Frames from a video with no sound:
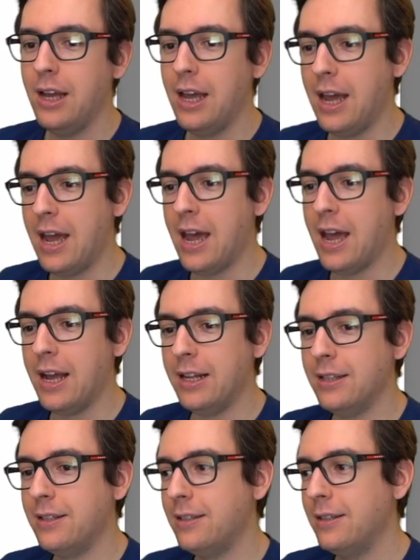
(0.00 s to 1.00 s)

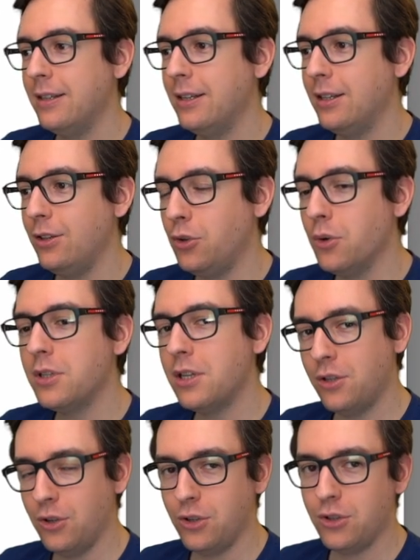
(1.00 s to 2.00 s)
And those
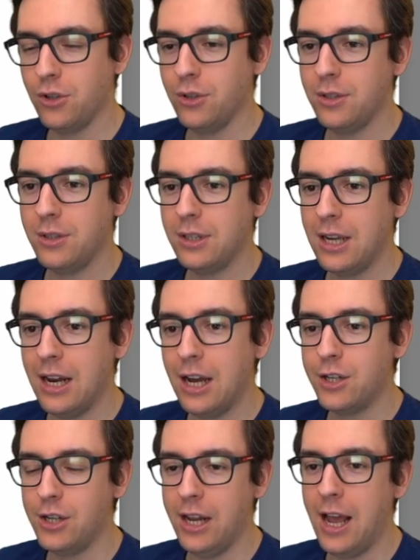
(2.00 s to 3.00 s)
assertions can
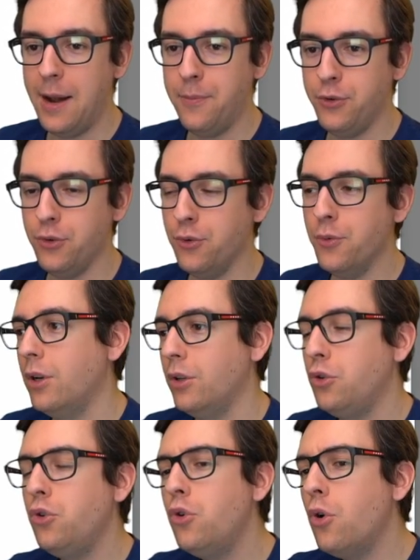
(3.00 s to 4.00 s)
actually help you
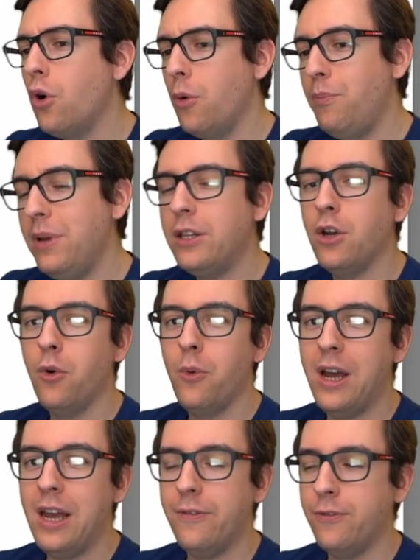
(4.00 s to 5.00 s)
to go a bit
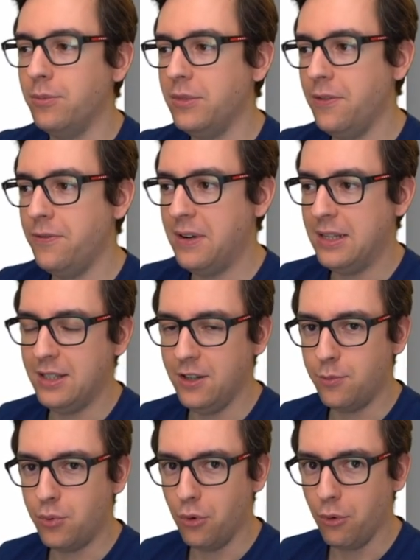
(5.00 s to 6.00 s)
away from
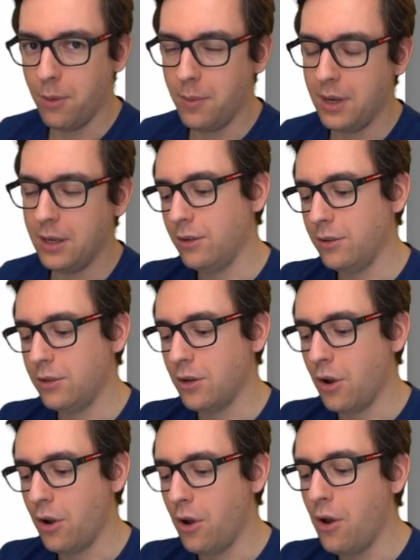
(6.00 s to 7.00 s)
defensive programming.
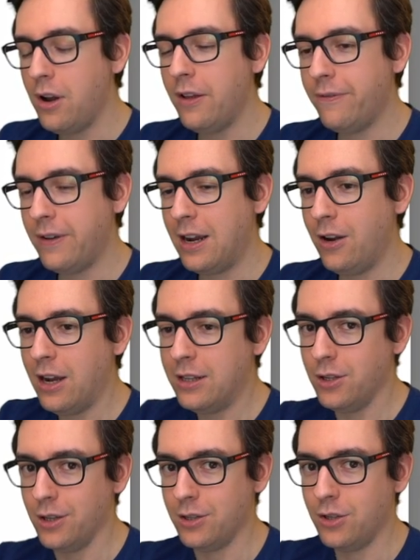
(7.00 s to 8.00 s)
The early failure at
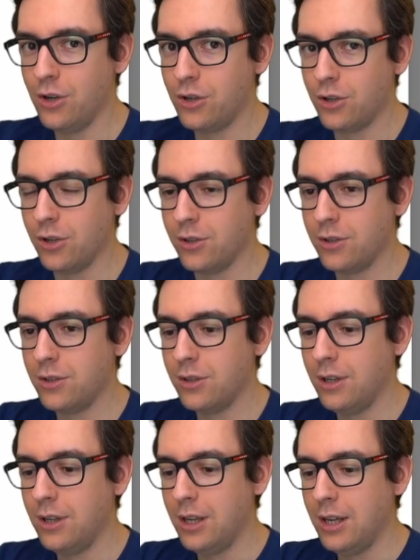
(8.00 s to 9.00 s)
the assertions
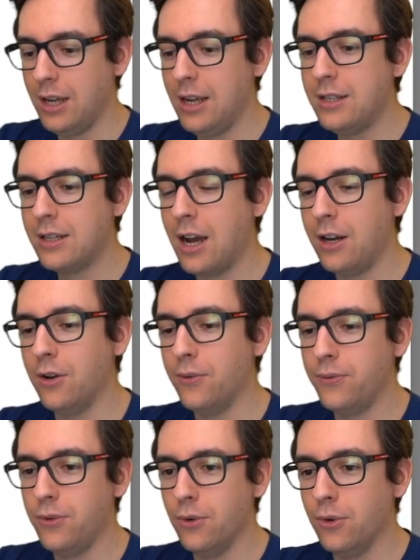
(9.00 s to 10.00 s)
is kind
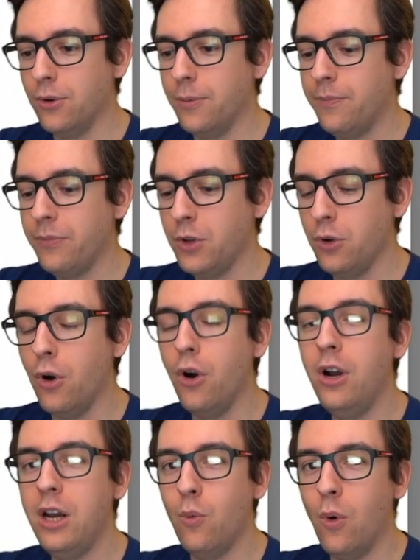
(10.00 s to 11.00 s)
of your
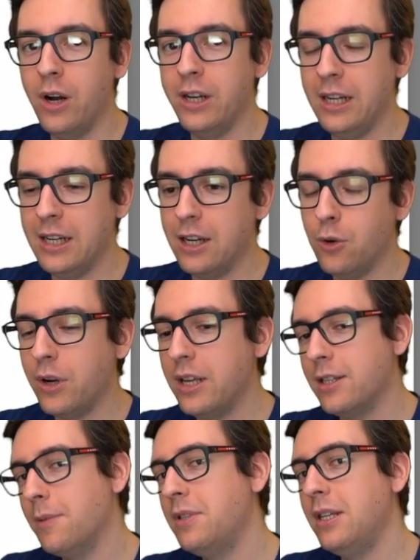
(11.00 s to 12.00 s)
early warning that, okay,
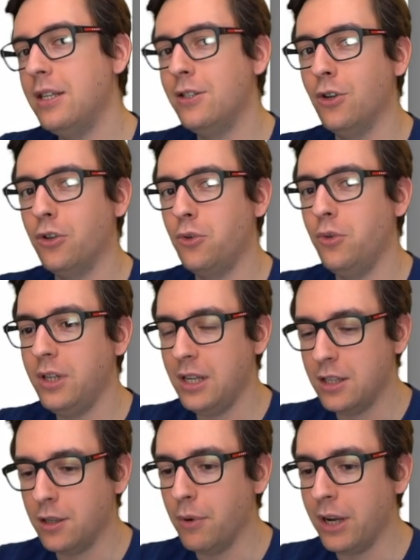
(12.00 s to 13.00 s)
something is not good
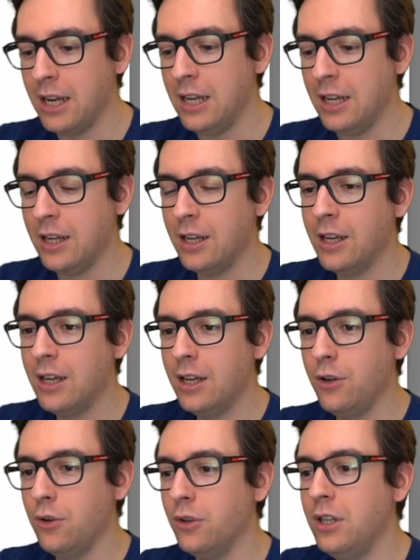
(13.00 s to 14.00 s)
in the beginning.
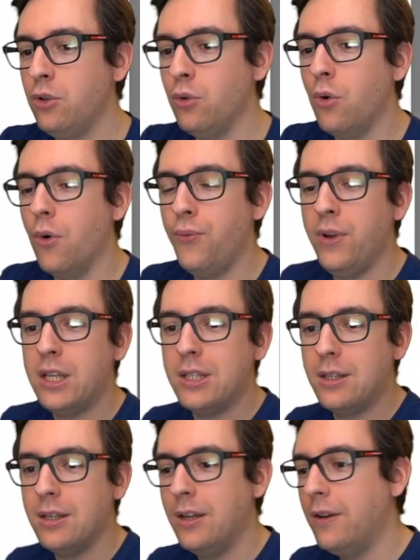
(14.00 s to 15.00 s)
You don't need to go
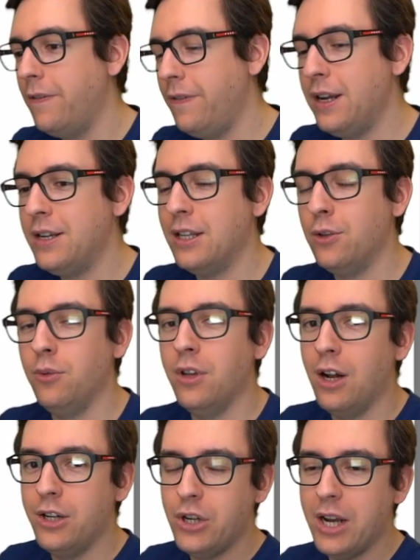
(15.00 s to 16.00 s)
fix things and do
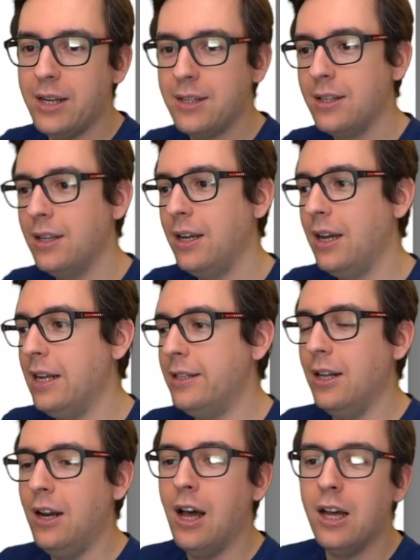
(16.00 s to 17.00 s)
null checks at
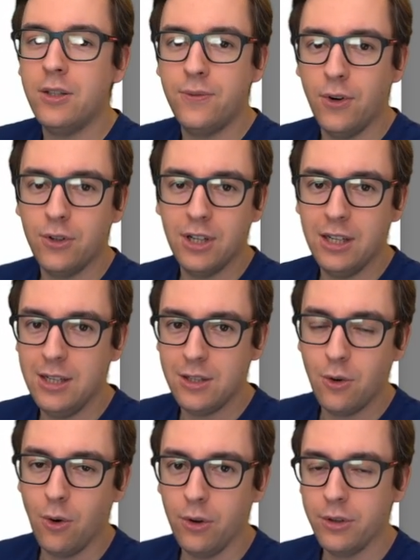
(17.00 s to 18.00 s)
the last function that is
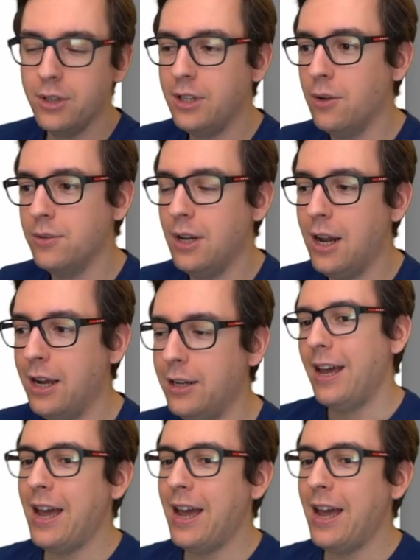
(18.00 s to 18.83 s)
called down the line.